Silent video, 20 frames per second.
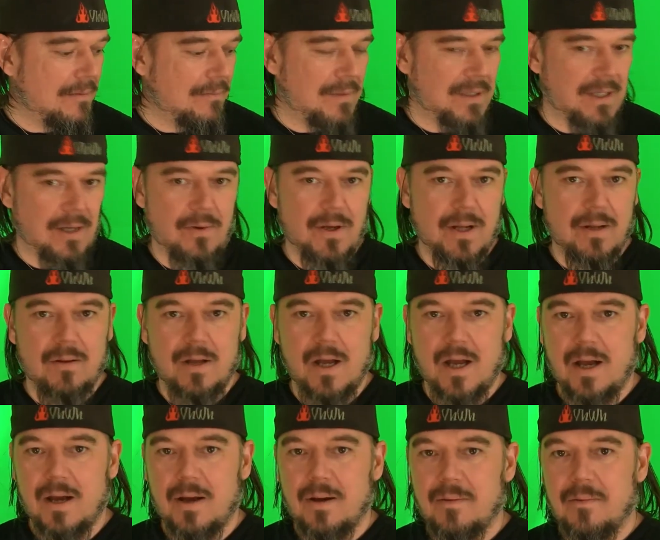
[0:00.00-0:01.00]
But I
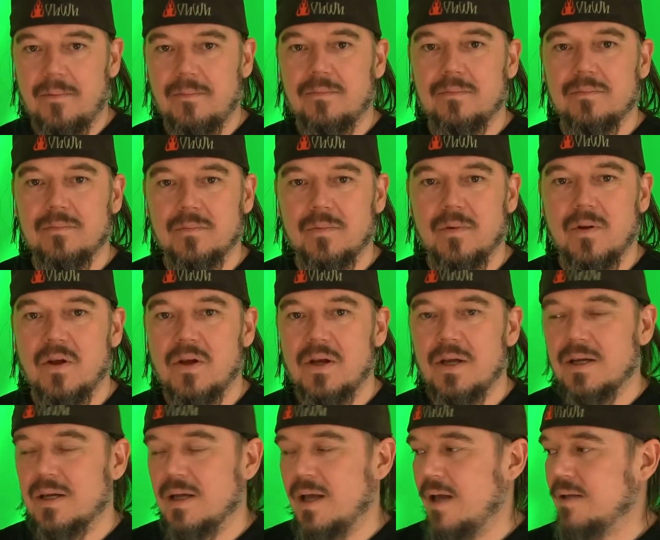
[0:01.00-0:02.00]
will
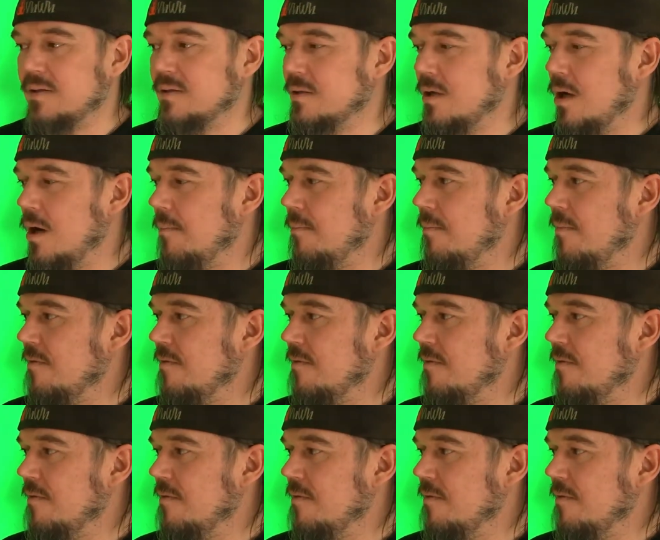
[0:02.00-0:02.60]
get some